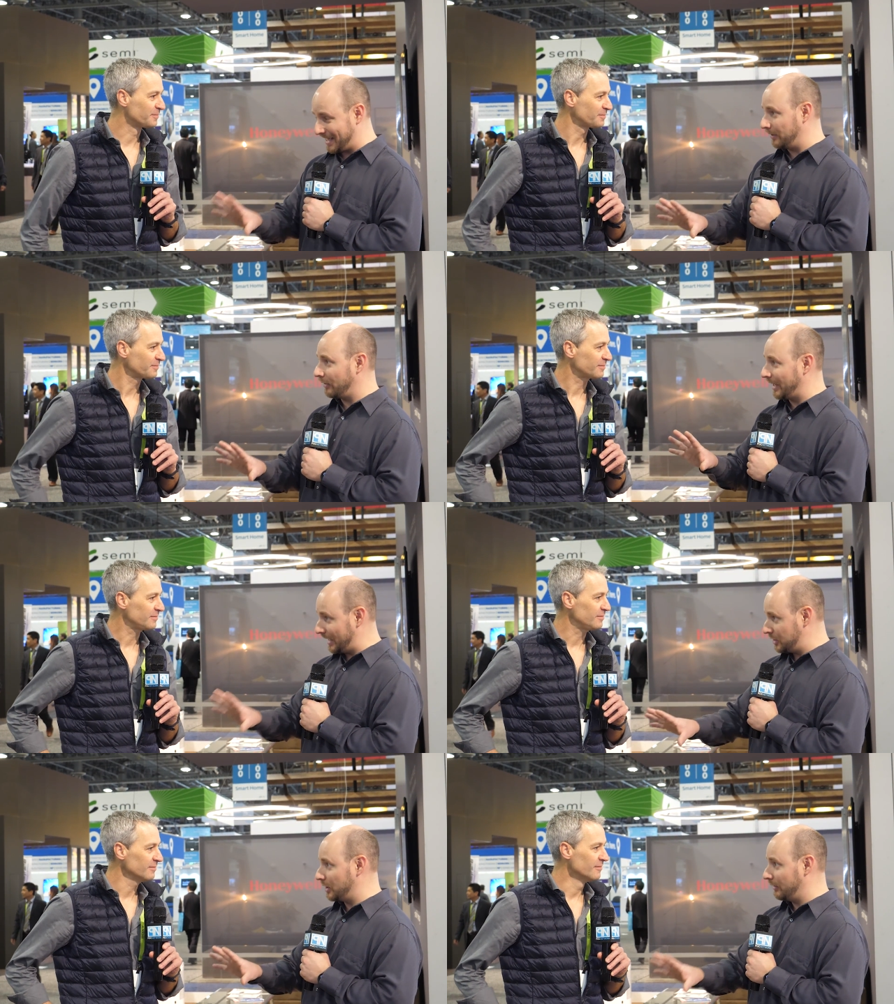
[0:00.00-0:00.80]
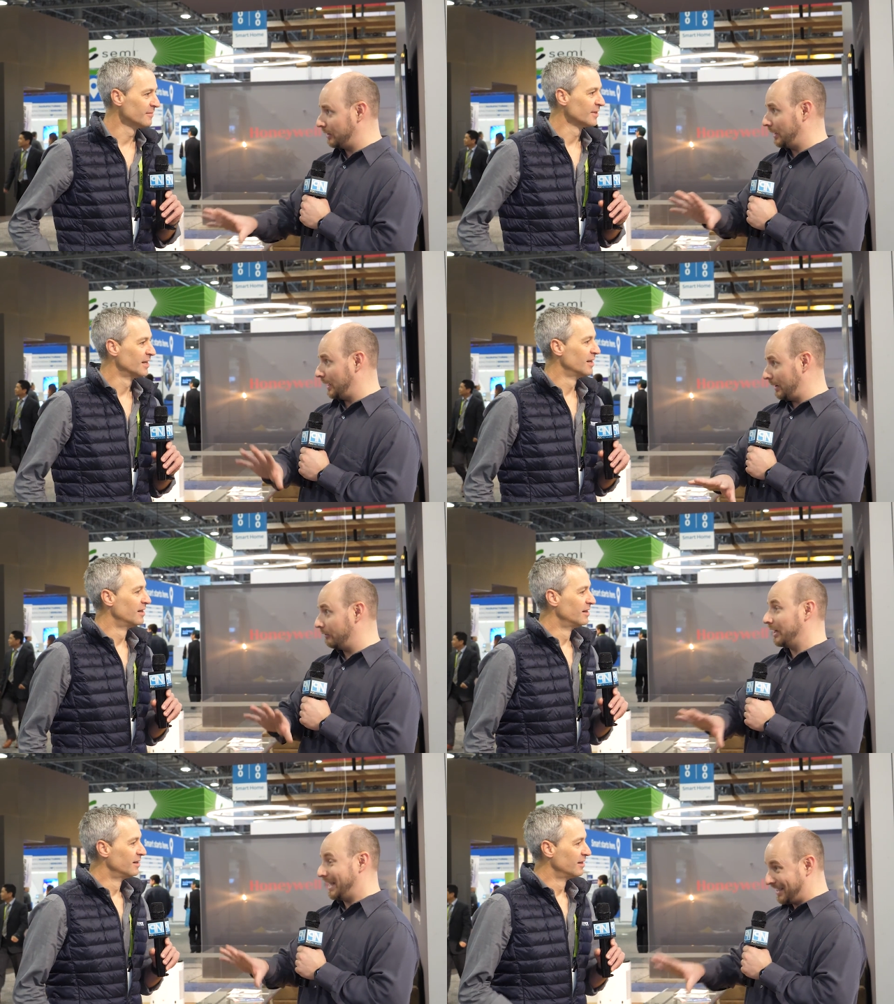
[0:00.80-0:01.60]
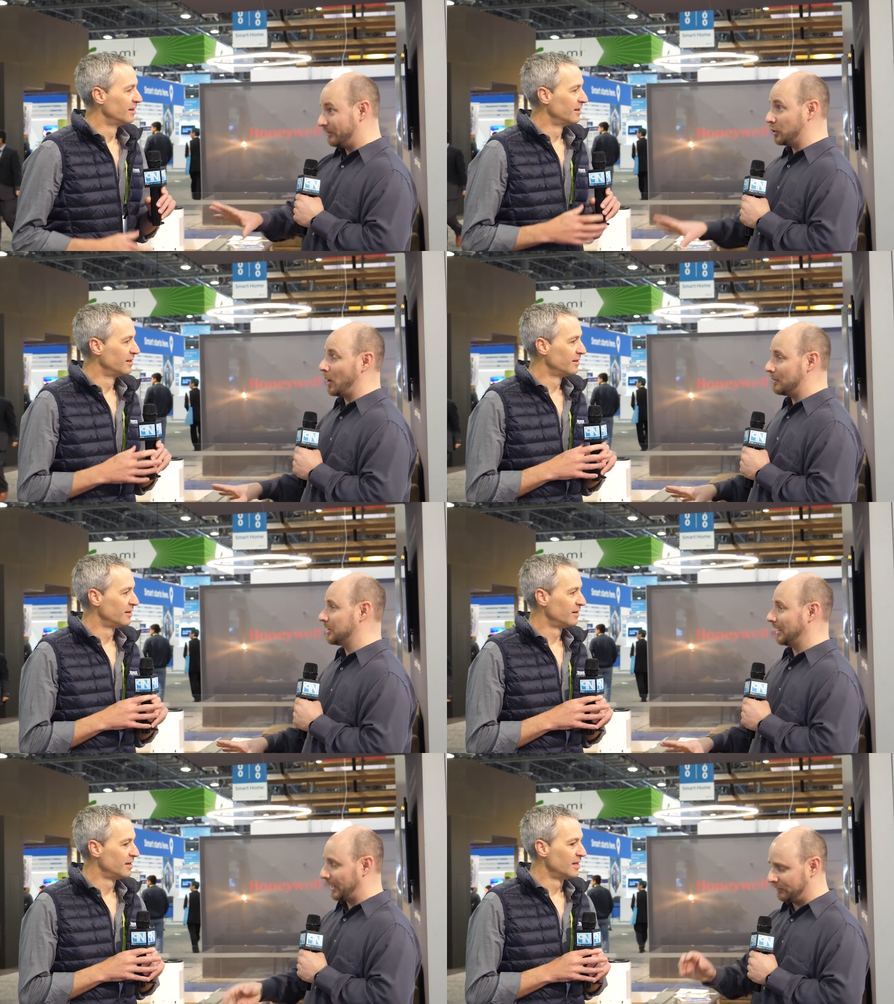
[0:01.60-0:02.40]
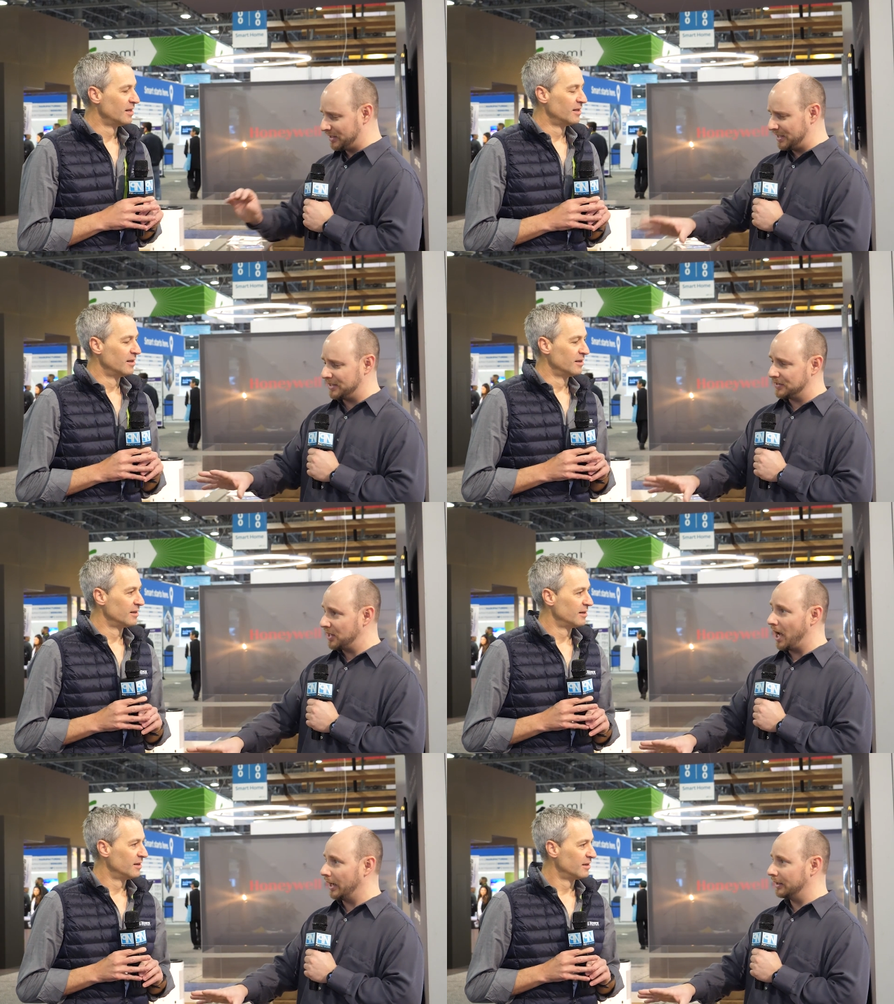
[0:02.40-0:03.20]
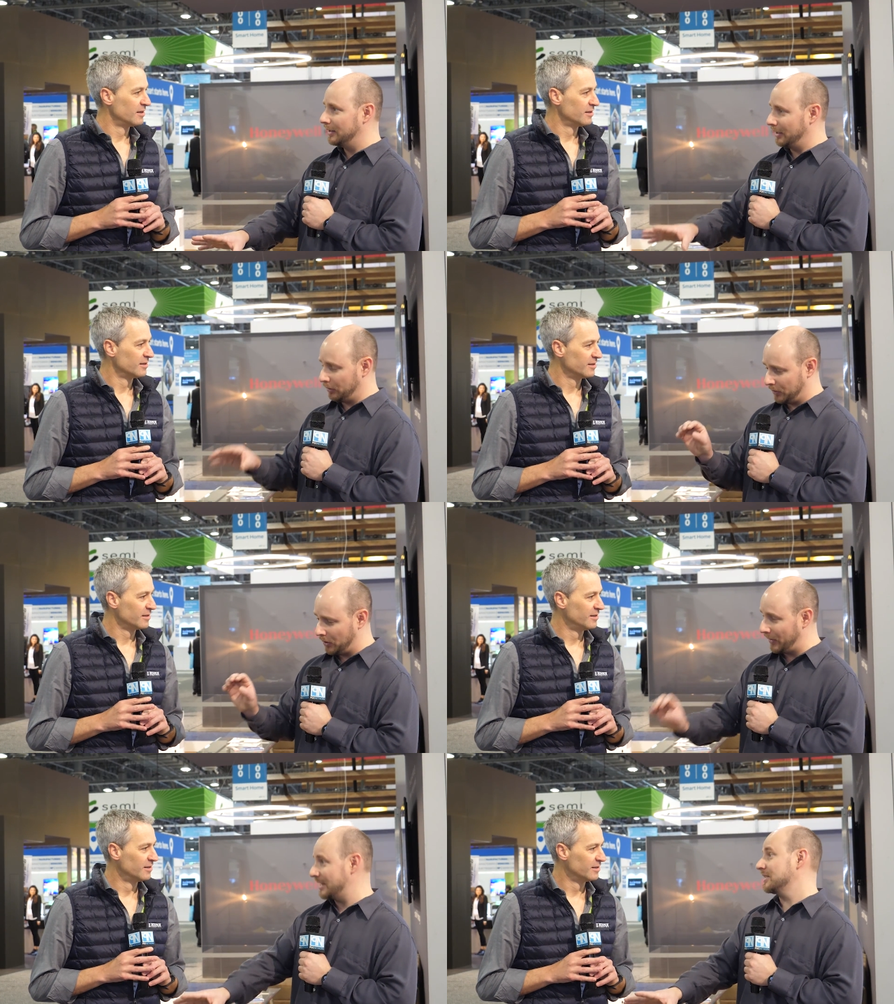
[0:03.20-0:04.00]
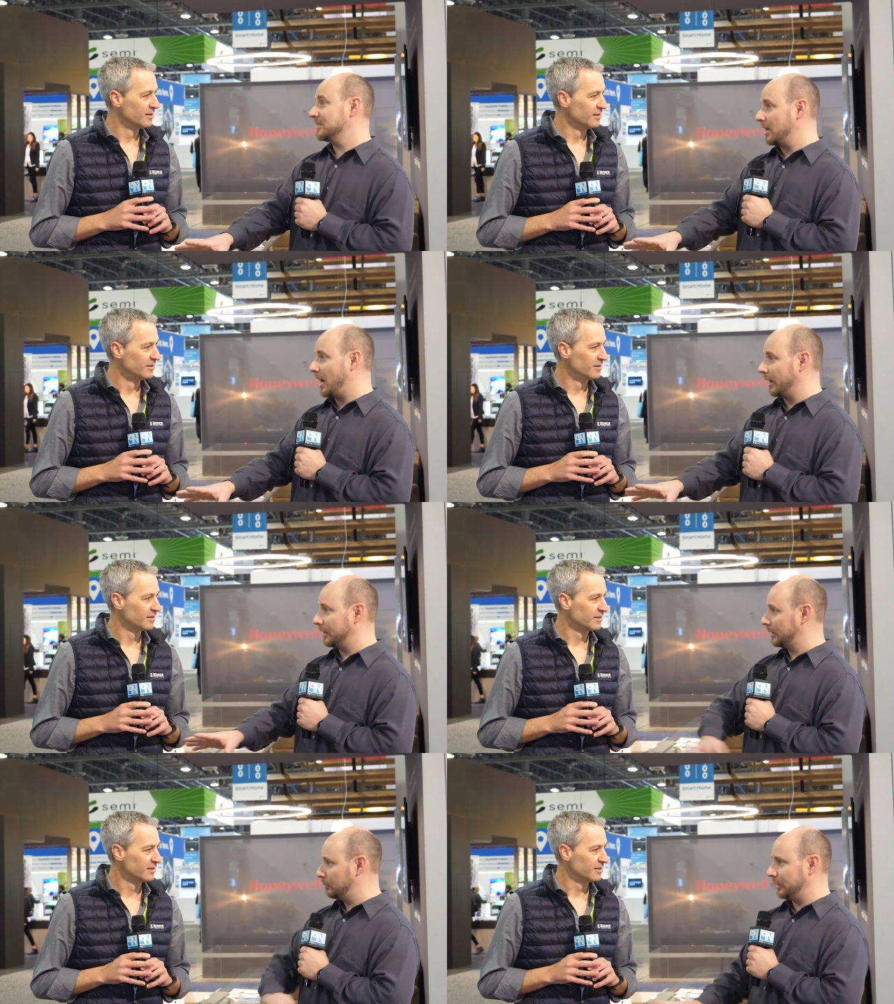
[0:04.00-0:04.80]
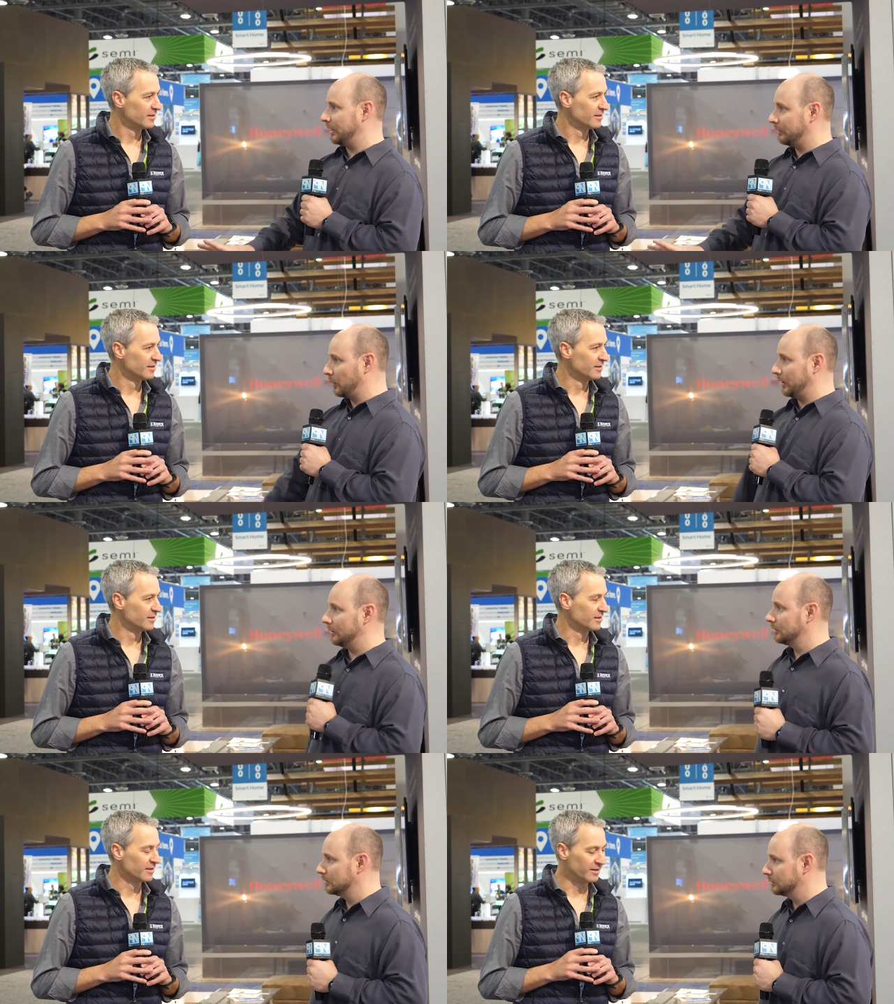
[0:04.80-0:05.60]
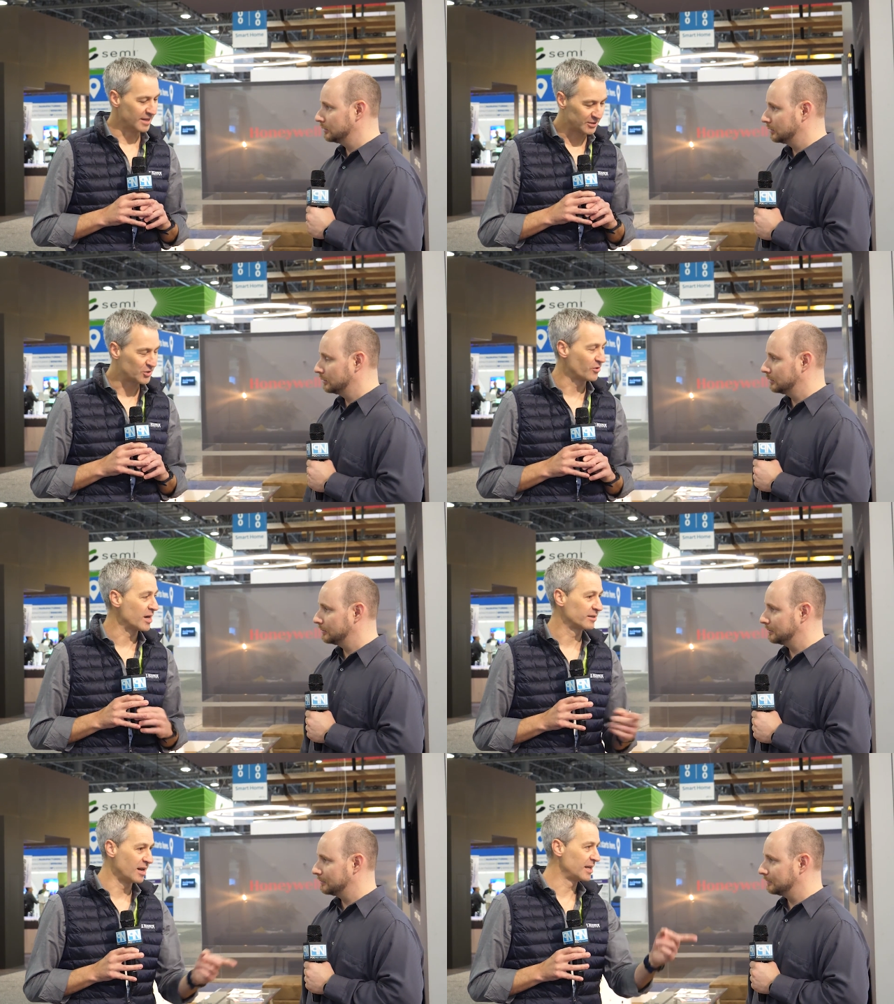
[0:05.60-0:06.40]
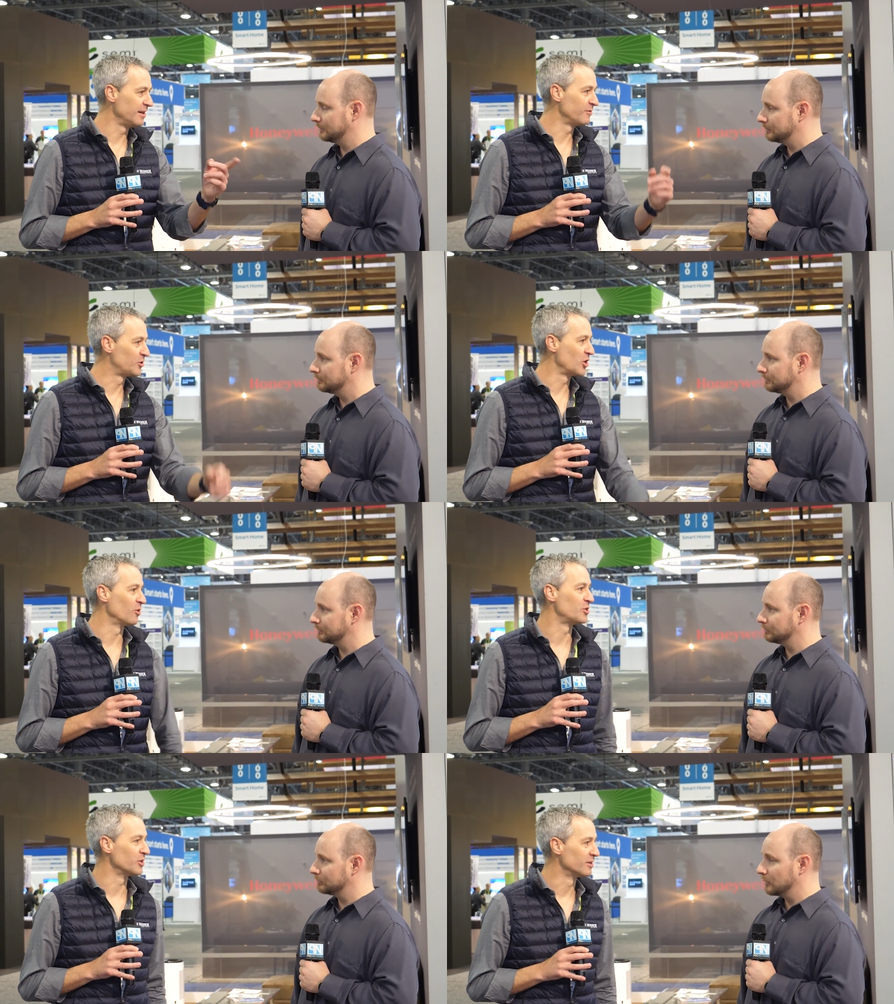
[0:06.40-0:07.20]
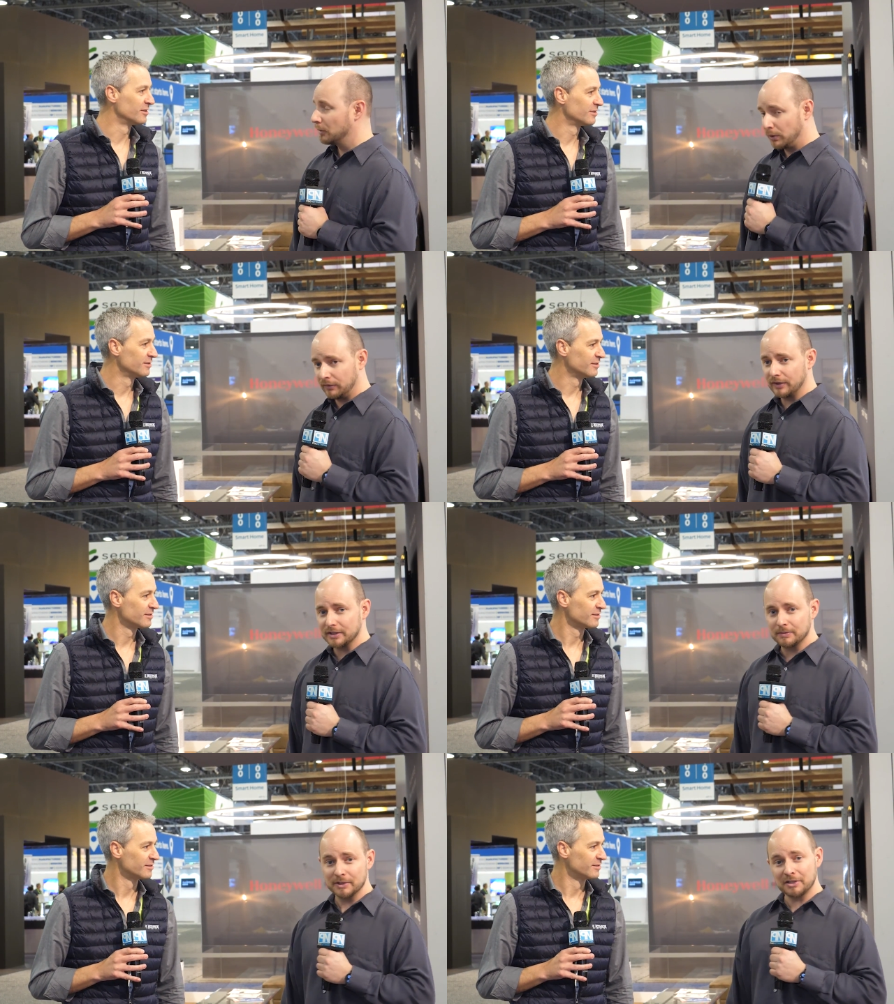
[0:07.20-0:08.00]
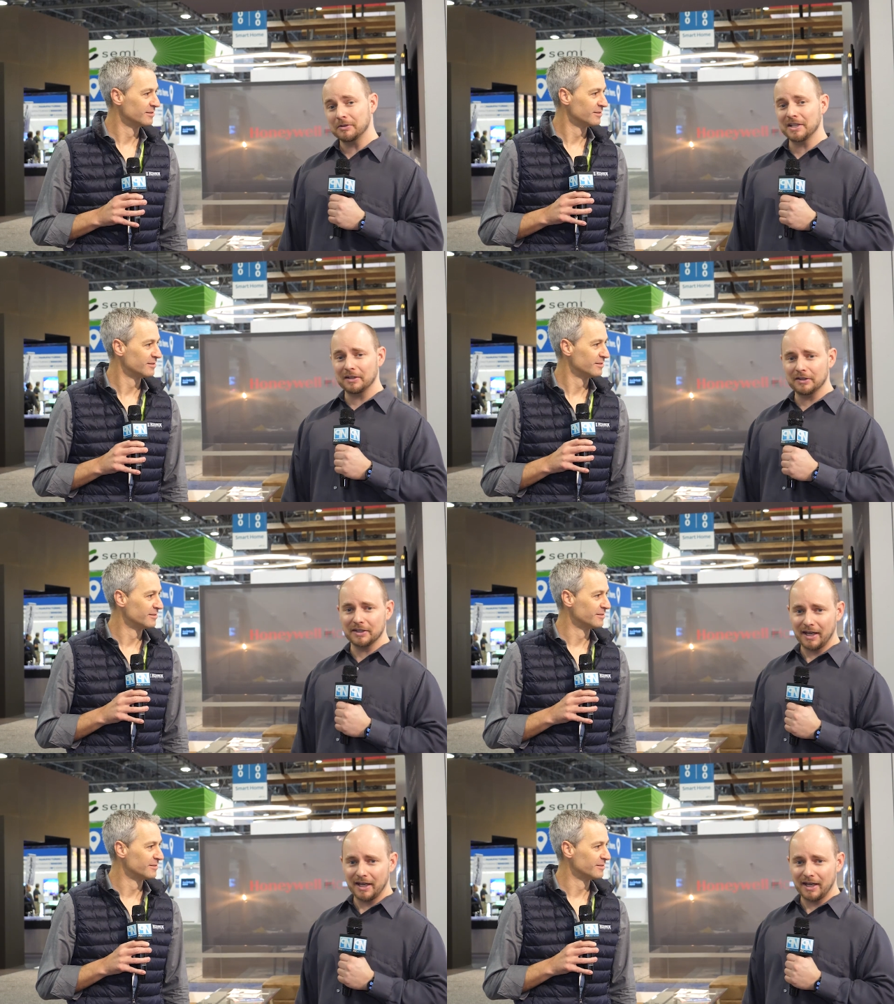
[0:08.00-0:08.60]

Speaker 1: identify each and every individual object. Like if it sees a sock, it'll know that's a sock and completely avoid it.
Speaker 2: That's correct, and I can even show it to you.
Speaker 1: Perfect. Let's go take a look at